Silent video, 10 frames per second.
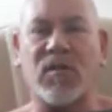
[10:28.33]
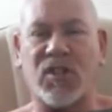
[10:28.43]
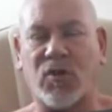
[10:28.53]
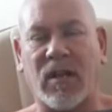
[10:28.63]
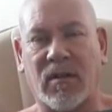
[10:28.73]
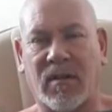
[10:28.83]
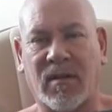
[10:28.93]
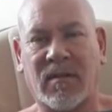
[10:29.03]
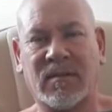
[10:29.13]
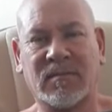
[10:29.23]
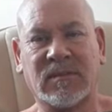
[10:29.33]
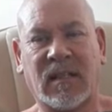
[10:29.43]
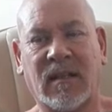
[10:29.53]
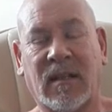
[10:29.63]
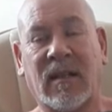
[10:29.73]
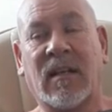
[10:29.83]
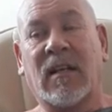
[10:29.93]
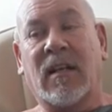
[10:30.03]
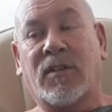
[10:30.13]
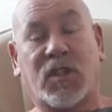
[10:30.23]
strength.
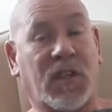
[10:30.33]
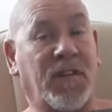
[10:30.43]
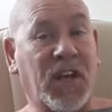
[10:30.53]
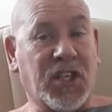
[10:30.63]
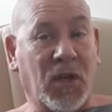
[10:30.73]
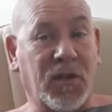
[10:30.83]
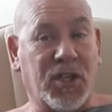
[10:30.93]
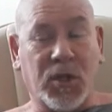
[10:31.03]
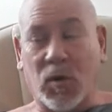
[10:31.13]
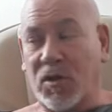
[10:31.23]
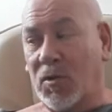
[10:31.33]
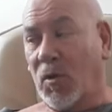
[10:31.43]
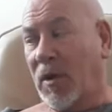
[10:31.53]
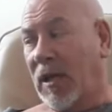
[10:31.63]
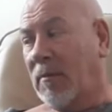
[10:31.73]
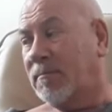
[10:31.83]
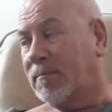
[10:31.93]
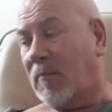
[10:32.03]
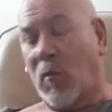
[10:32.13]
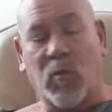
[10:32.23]
Just to finish on this short story,
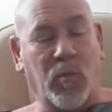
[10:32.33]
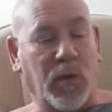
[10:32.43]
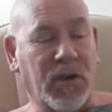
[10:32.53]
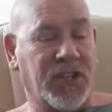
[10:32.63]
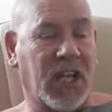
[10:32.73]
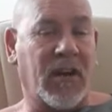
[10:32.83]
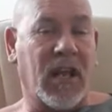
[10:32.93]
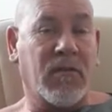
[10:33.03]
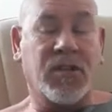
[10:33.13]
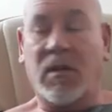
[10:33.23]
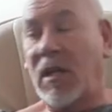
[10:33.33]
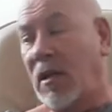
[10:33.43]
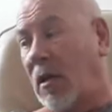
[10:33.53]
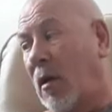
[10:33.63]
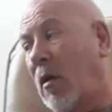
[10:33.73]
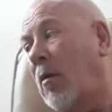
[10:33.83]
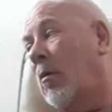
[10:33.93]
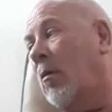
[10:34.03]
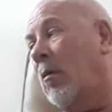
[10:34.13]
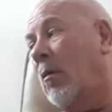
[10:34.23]
we used to go down to the
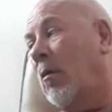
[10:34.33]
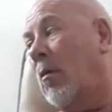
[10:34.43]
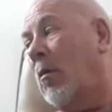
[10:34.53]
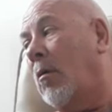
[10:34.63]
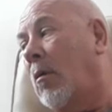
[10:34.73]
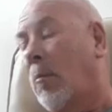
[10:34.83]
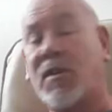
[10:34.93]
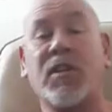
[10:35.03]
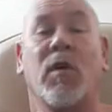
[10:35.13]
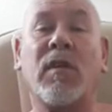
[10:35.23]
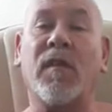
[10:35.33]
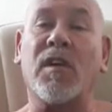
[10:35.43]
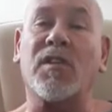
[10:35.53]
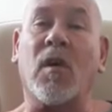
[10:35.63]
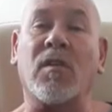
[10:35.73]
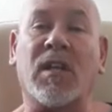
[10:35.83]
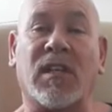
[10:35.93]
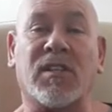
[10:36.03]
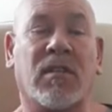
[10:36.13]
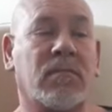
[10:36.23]
Mr. Universe
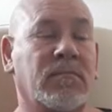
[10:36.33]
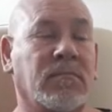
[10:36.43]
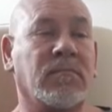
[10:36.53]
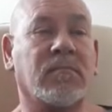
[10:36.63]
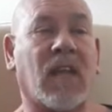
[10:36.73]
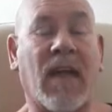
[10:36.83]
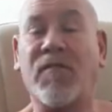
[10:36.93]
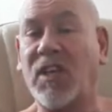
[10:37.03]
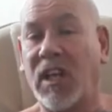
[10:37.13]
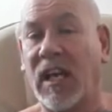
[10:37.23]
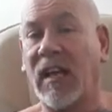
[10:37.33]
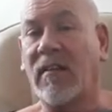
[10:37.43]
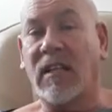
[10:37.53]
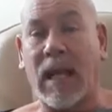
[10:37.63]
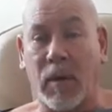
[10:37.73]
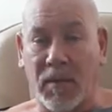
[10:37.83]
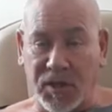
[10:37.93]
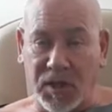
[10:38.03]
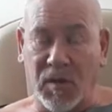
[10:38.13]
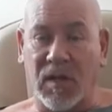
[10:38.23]
contest every year. The NABA
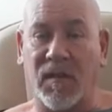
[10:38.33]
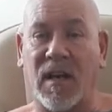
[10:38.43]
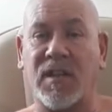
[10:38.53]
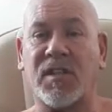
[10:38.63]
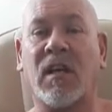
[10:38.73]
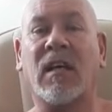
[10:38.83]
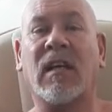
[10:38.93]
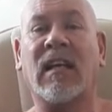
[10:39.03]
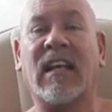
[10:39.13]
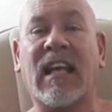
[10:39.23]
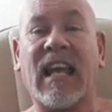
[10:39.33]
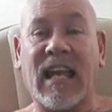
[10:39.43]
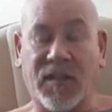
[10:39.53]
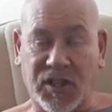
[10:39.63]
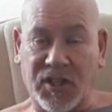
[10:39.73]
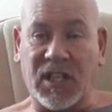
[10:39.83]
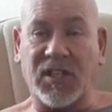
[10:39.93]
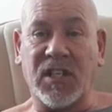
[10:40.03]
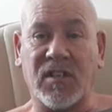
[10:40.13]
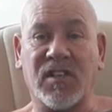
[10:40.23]
Mr. Universe in the
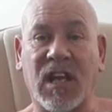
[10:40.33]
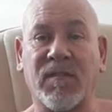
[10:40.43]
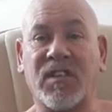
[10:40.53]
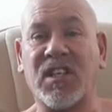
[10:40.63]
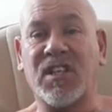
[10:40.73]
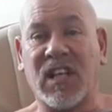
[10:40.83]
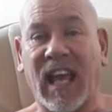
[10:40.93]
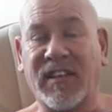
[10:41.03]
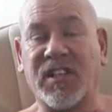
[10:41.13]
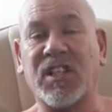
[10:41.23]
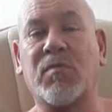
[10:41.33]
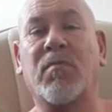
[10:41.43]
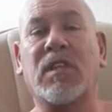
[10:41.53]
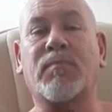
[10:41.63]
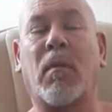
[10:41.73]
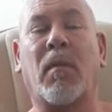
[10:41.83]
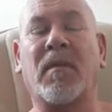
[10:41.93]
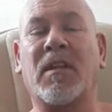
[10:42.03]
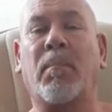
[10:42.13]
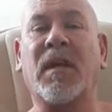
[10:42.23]
60s and 70s and 80s was probably
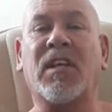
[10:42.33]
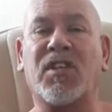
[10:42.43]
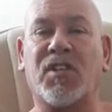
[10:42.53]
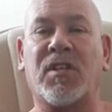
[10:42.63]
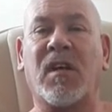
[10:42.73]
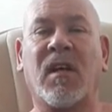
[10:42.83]
the biggest